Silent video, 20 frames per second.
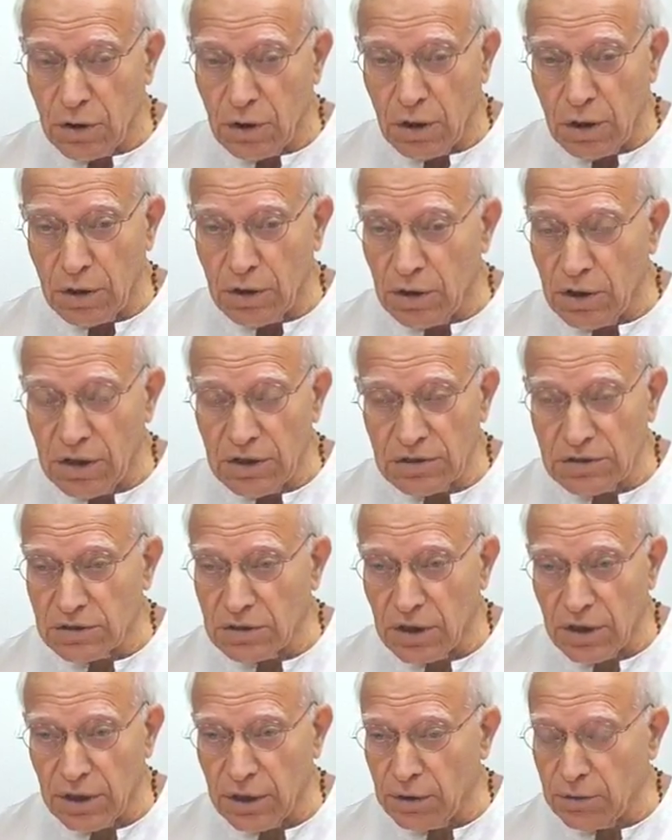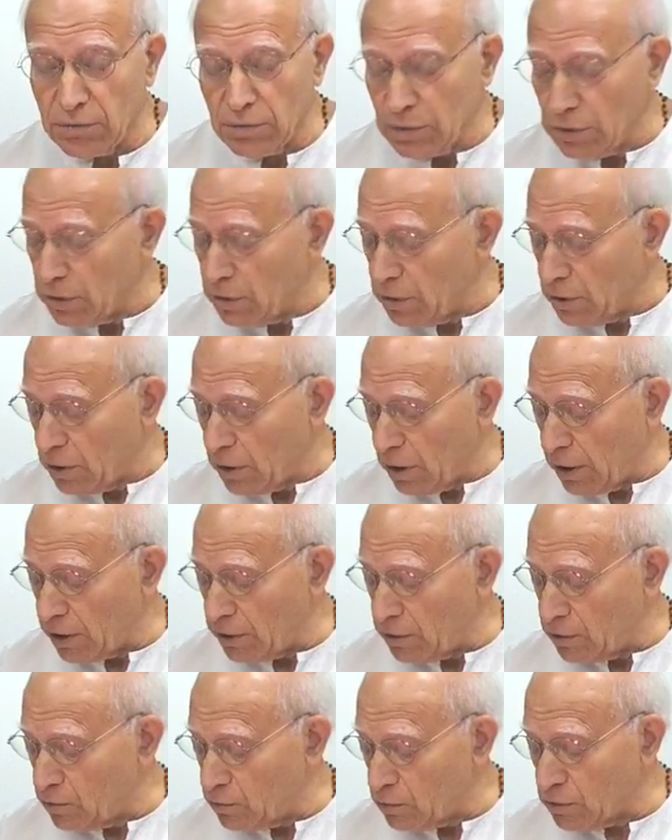Unless I
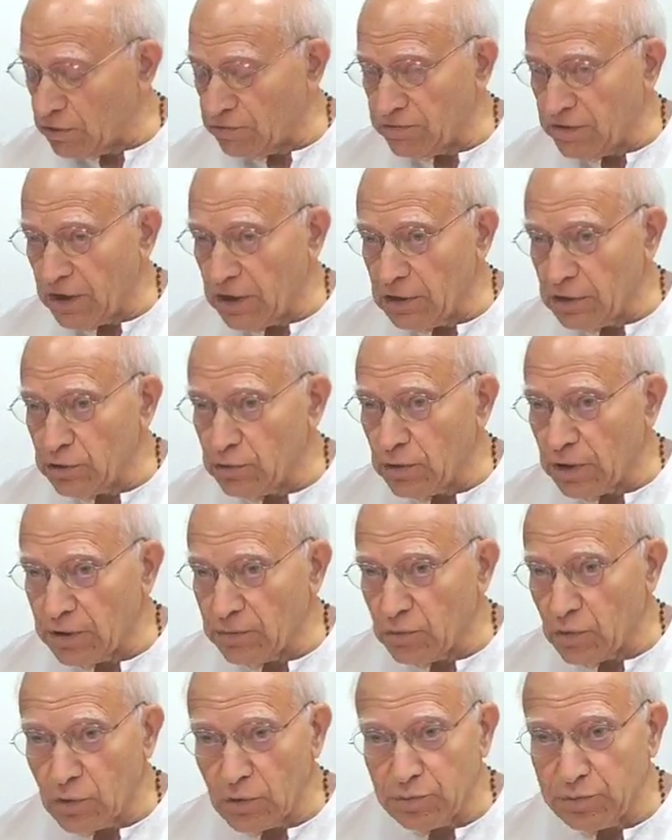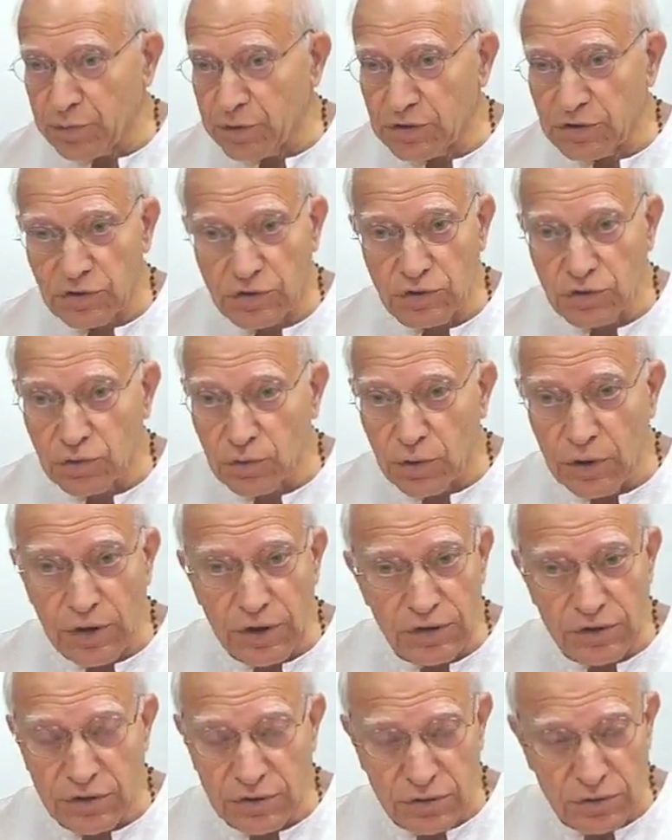know the value, I won't pursue
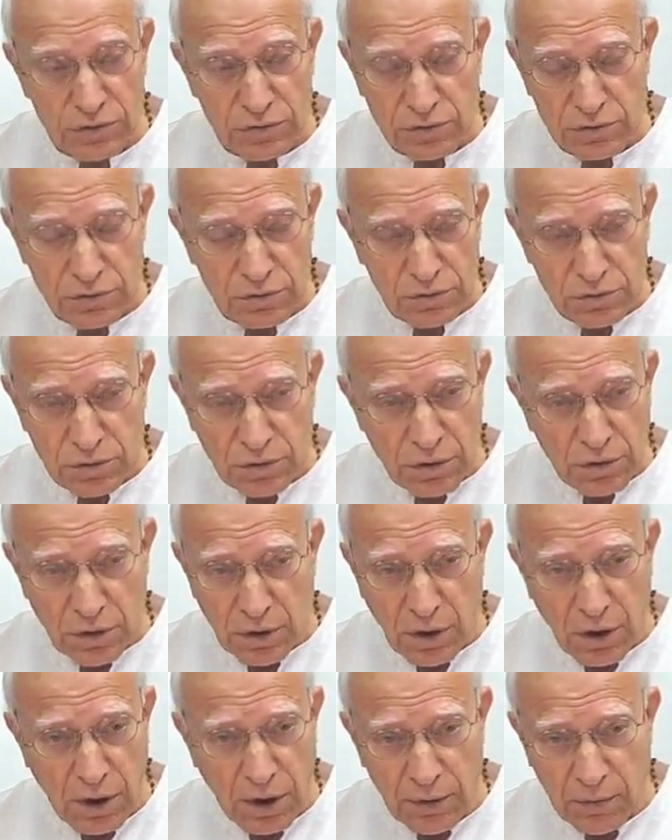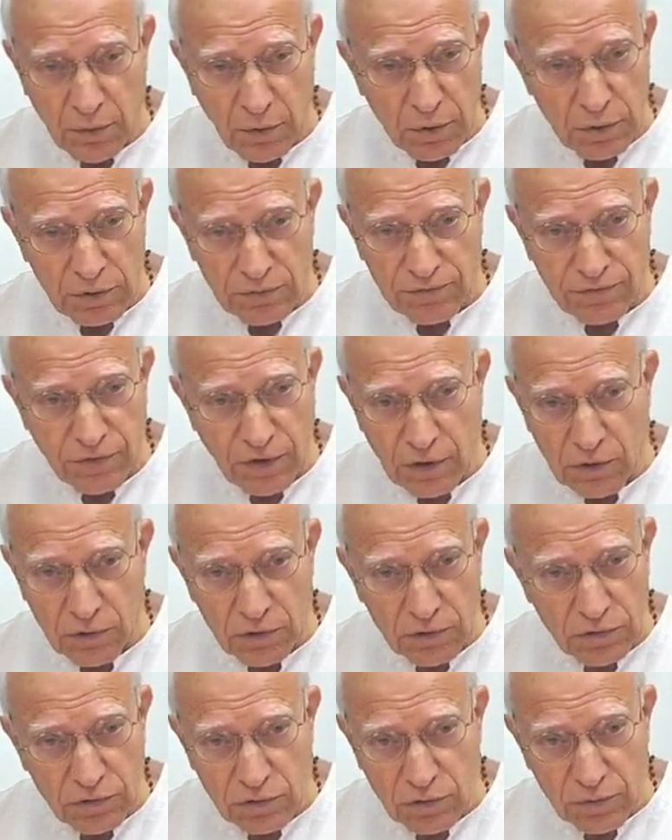it. I won't follow
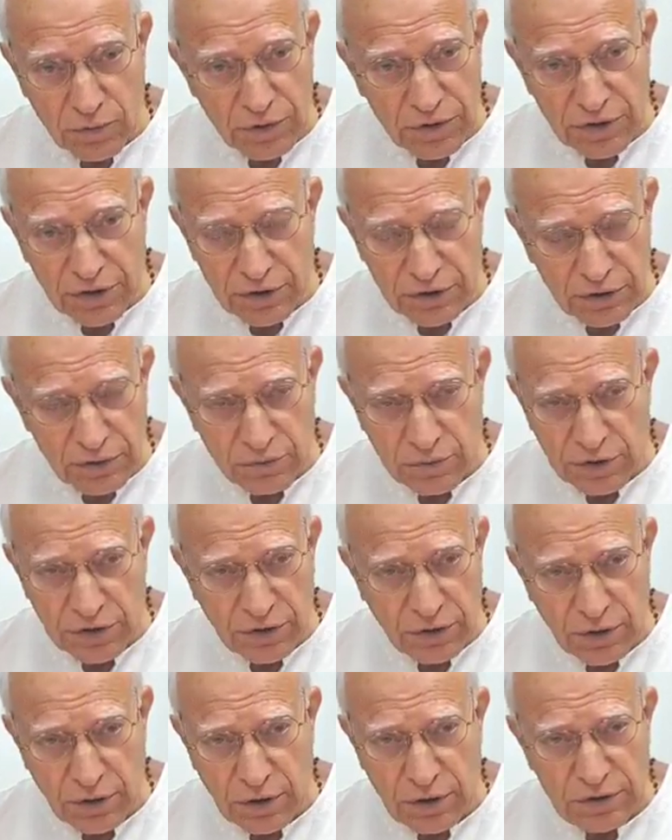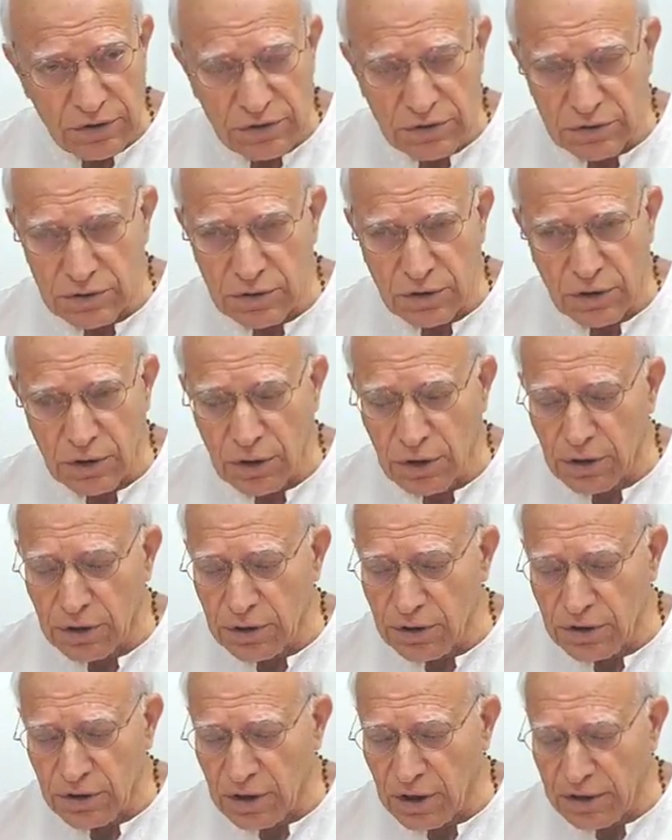through with it because
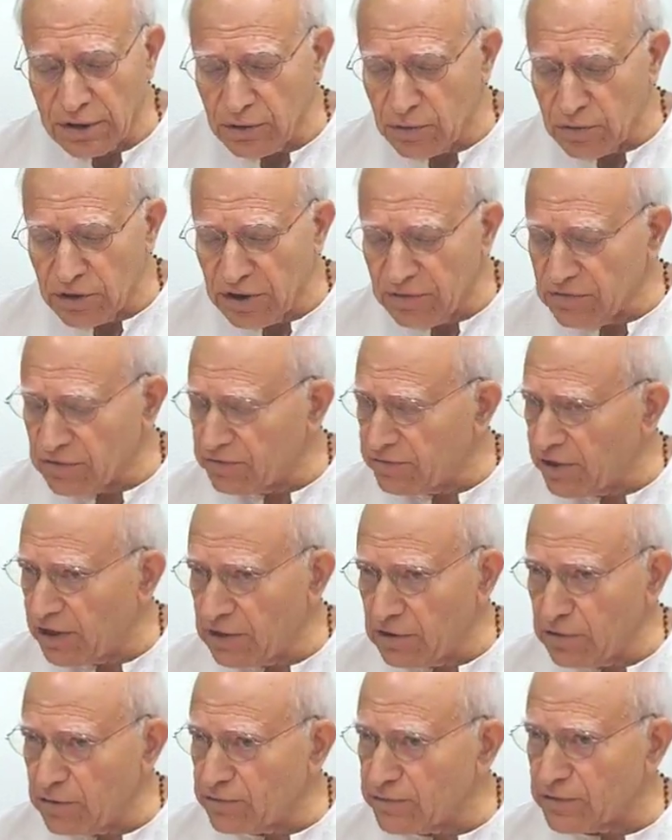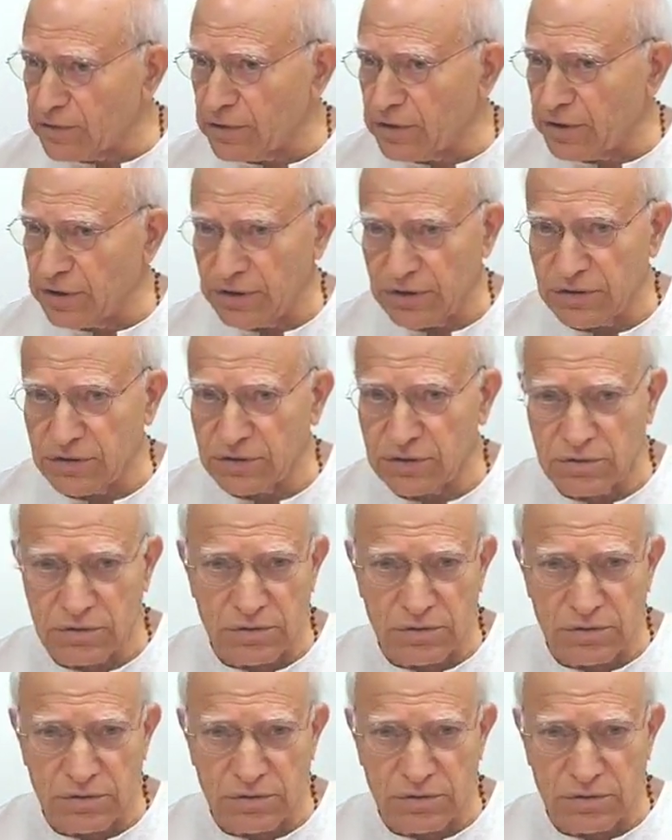I don't have the value for it.